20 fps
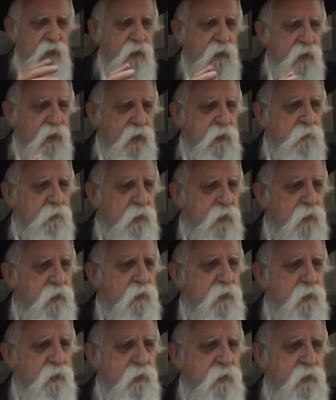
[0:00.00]
Anyway,
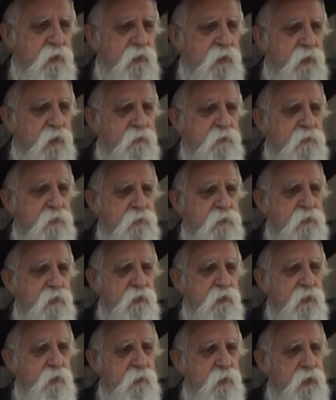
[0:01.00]
after a
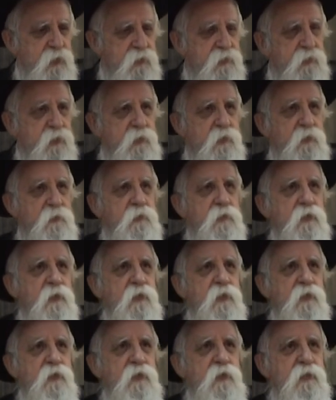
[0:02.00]
certain amount of time,
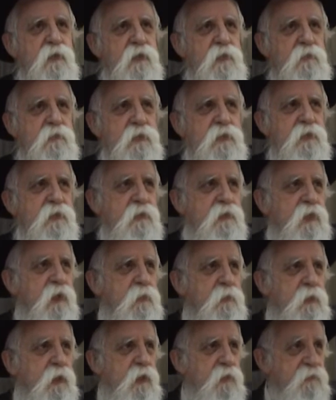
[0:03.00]
the Arizal
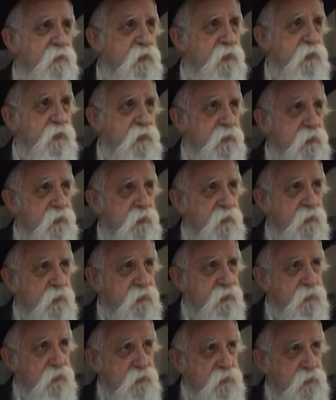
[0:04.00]
came on a visit to
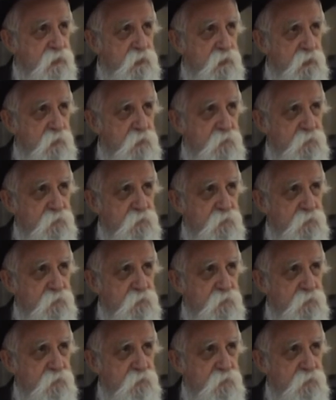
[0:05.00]
Eretz Yisrael.